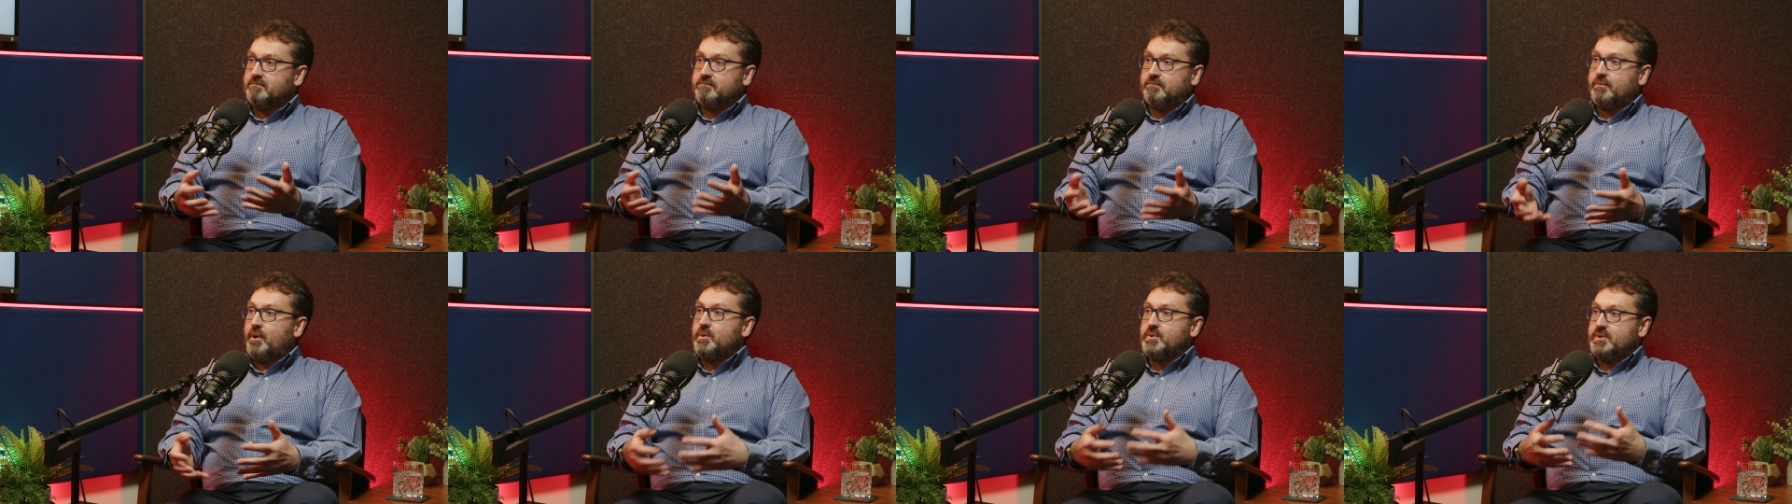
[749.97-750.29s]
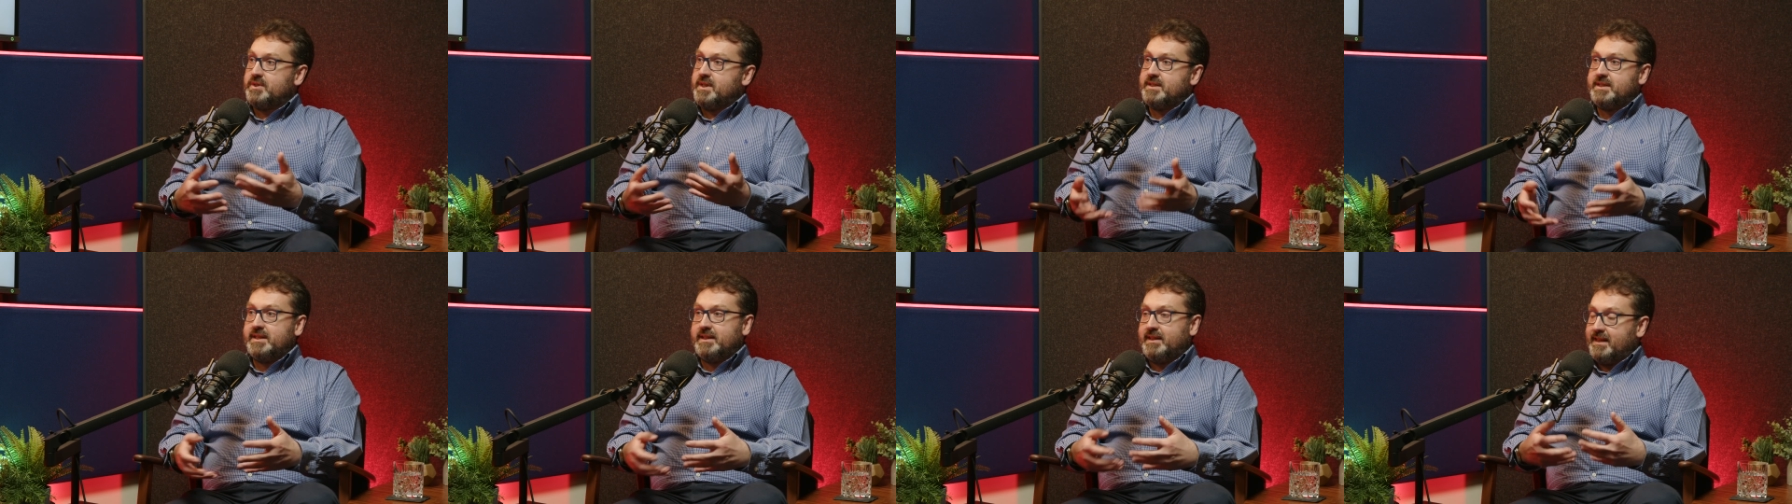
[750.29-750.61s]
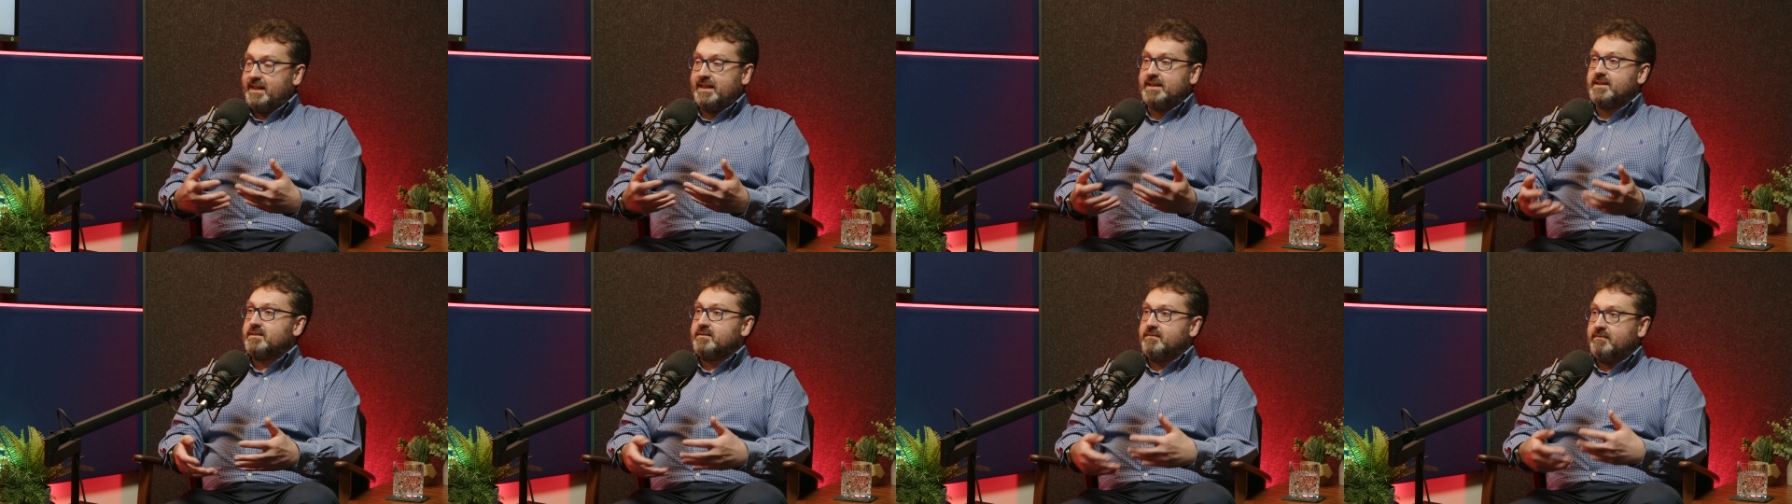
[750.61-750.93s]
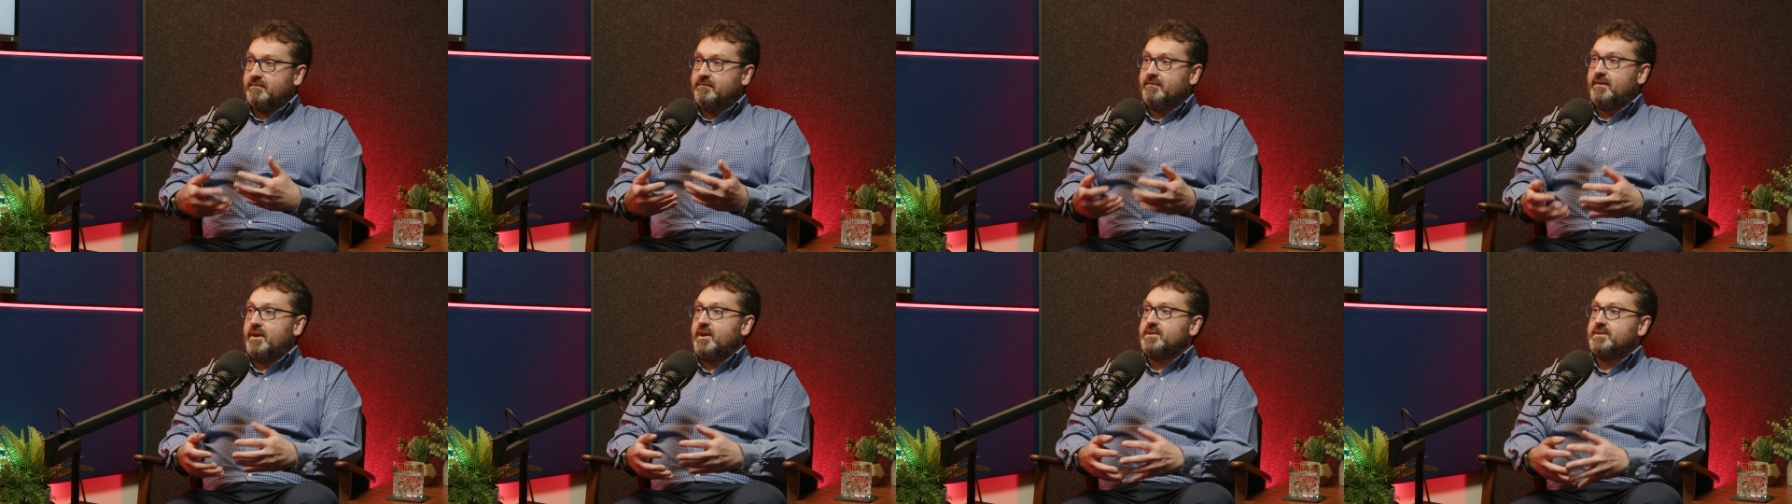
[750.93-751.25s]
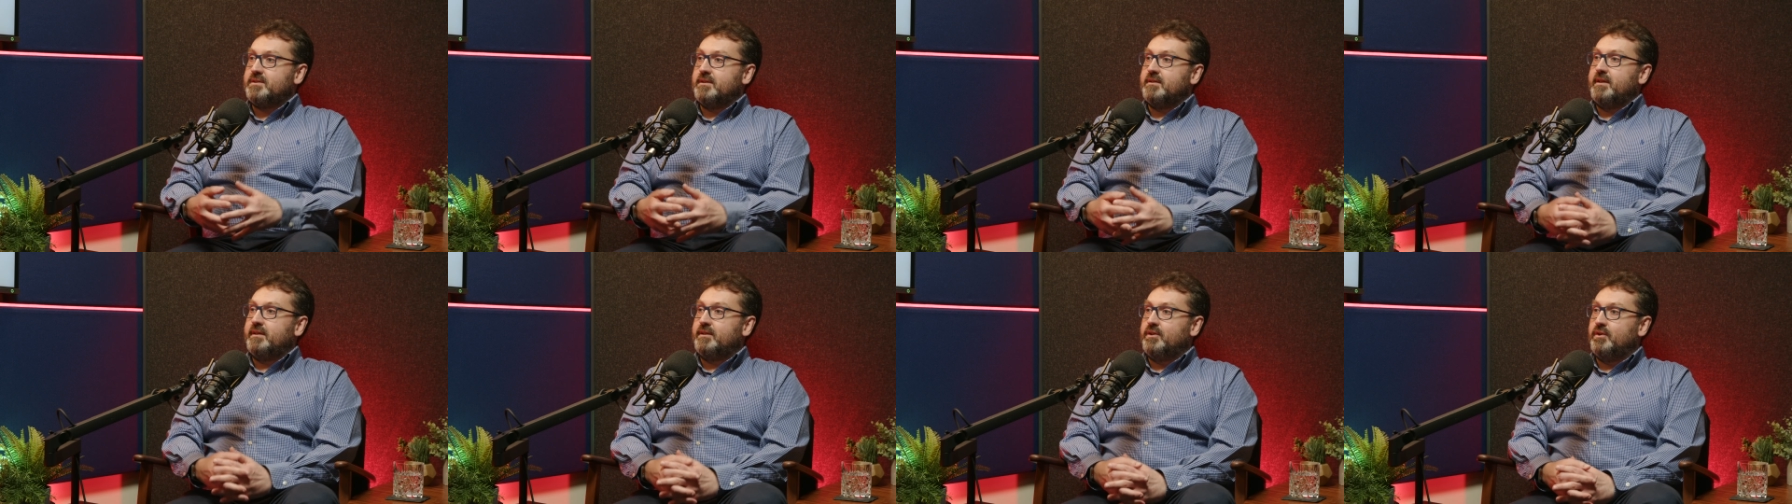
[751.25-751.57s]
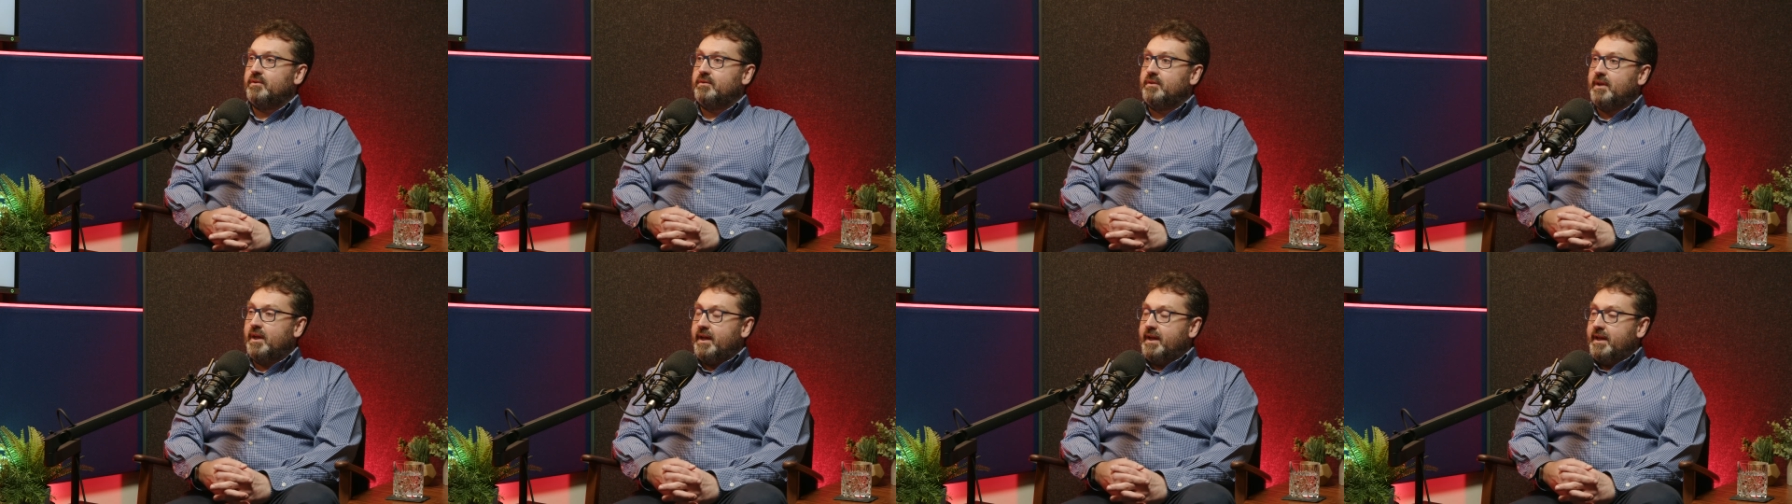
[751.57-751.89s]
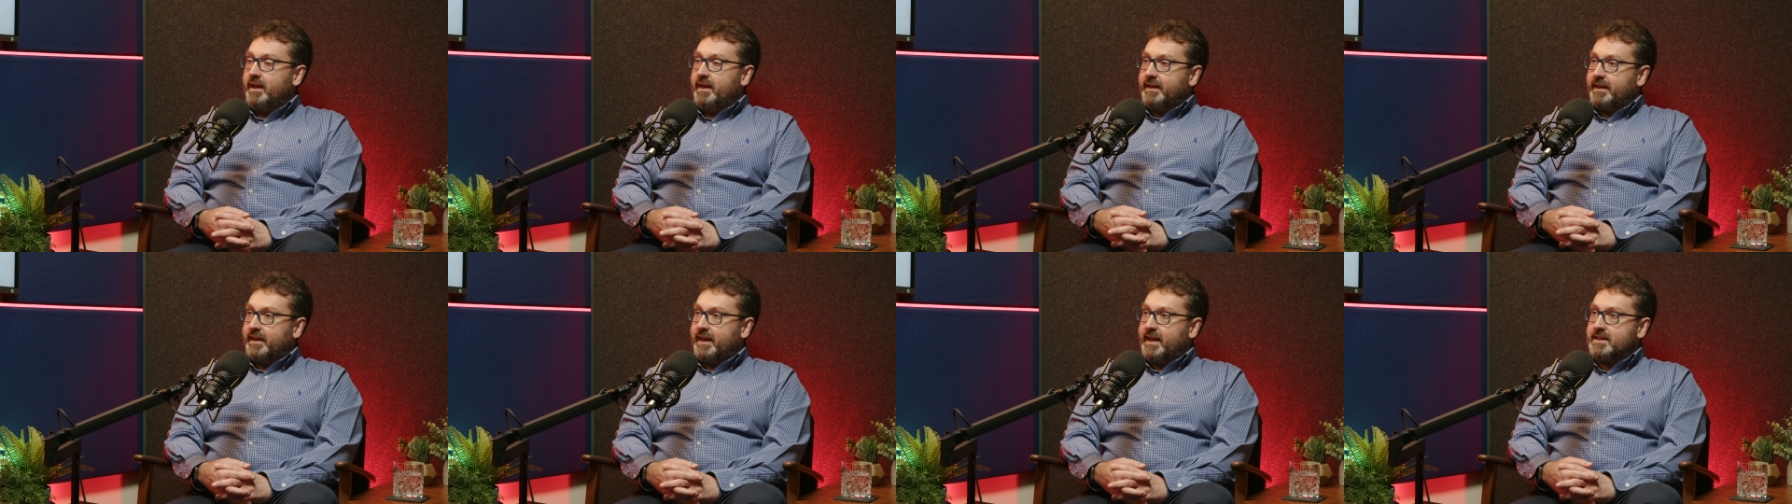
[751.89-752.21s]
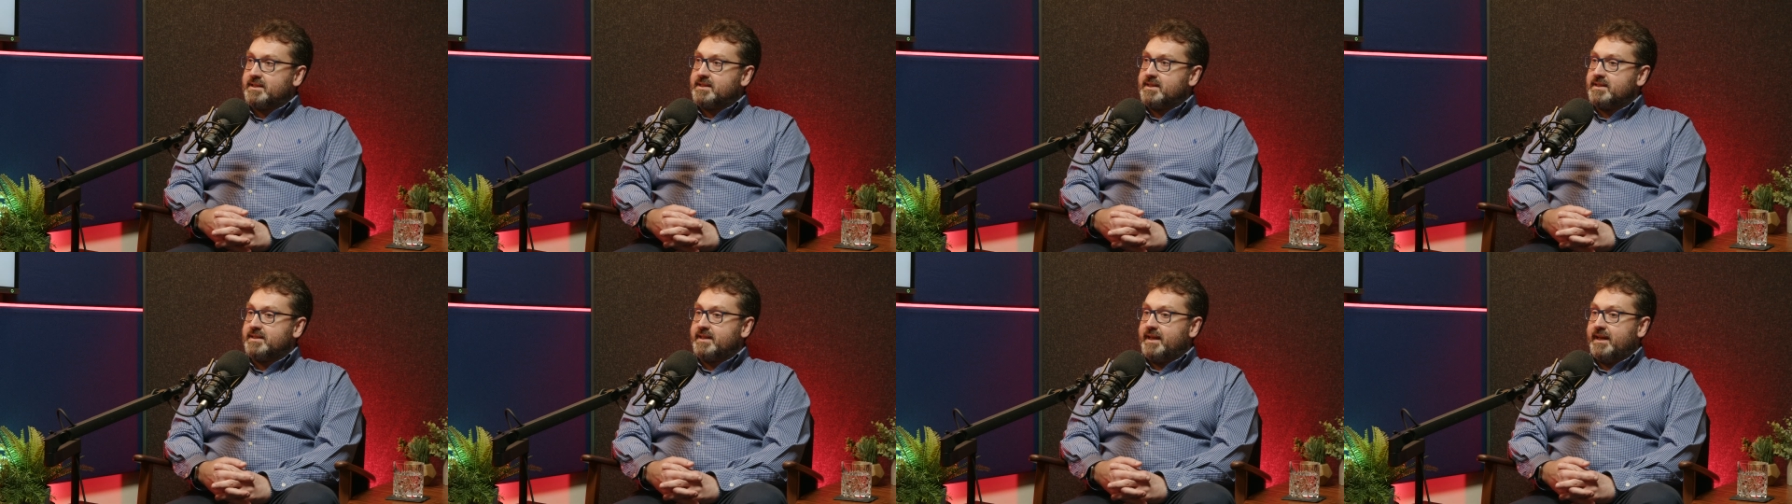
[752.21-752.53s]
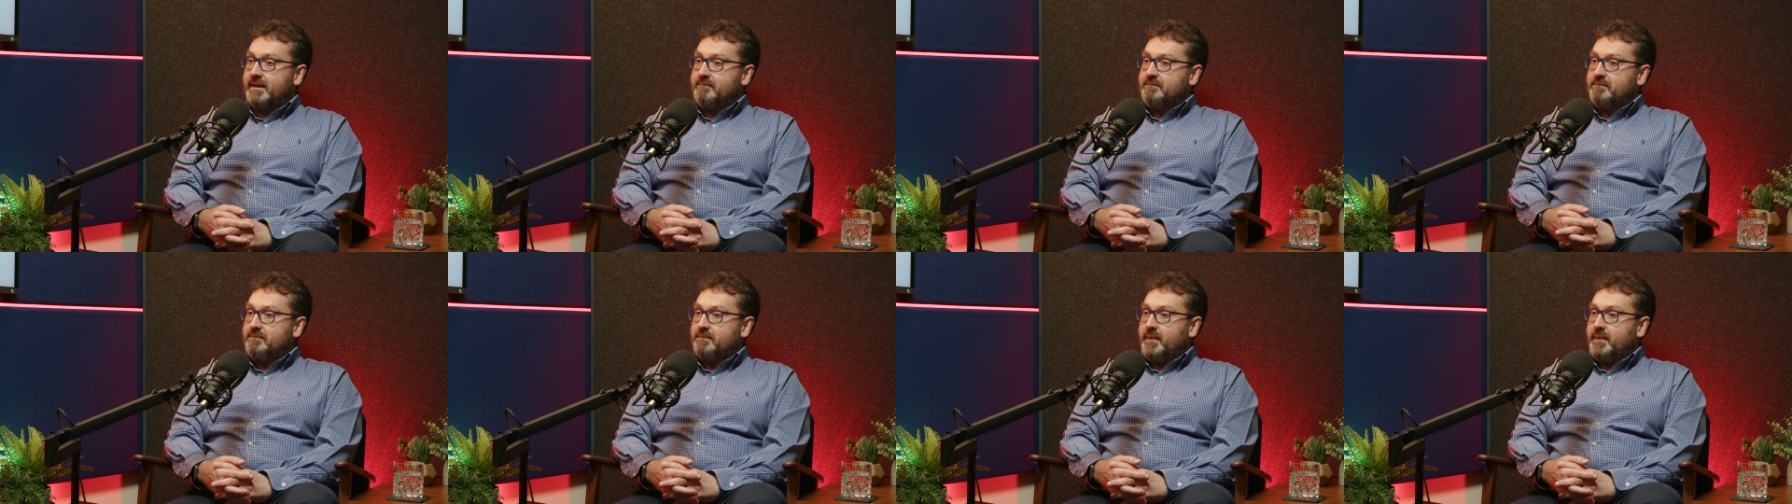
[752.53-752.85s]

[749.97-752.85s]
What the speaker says: process things faster than you can access that.